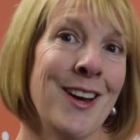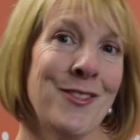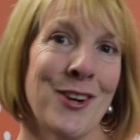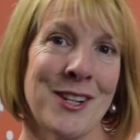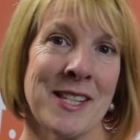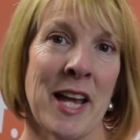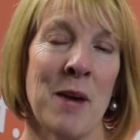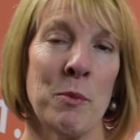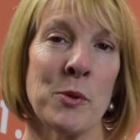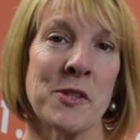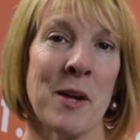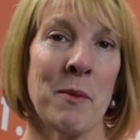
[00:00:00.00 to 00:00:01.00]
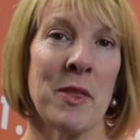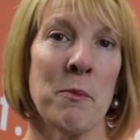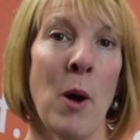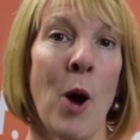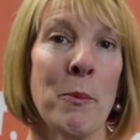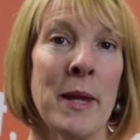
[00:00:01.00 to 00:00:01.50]
For example, some of the
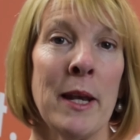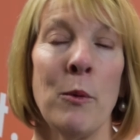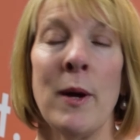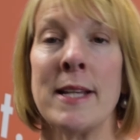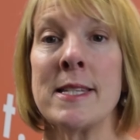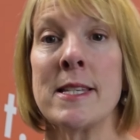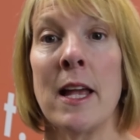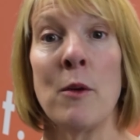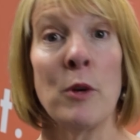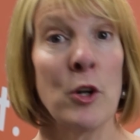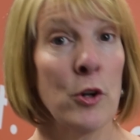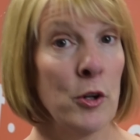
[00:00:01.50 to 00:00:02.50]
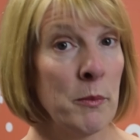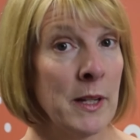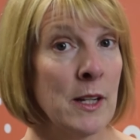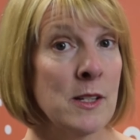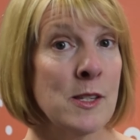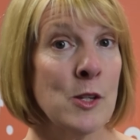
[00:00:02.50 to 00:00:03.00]
popular ones like recruitment
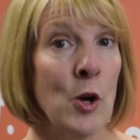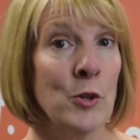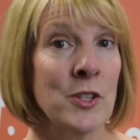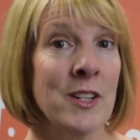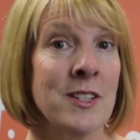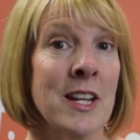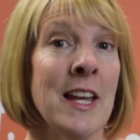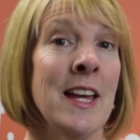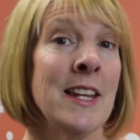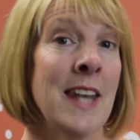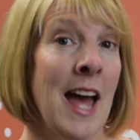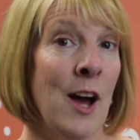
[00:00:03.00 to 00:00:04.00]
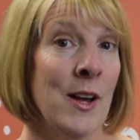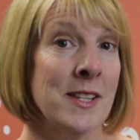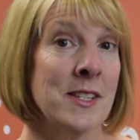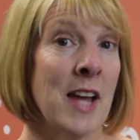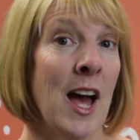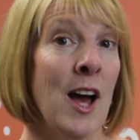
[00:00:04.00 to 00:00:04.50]
consultant now
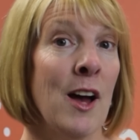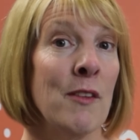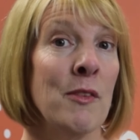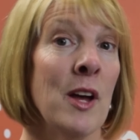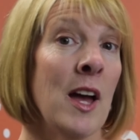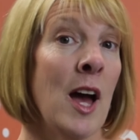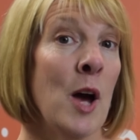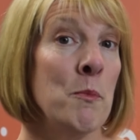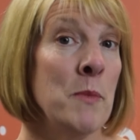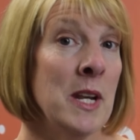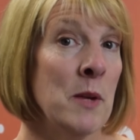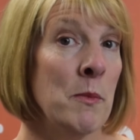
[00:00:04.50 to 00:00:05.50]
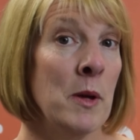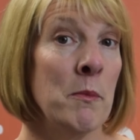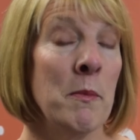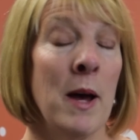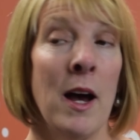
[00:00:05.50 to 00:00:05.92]
has to have a minimum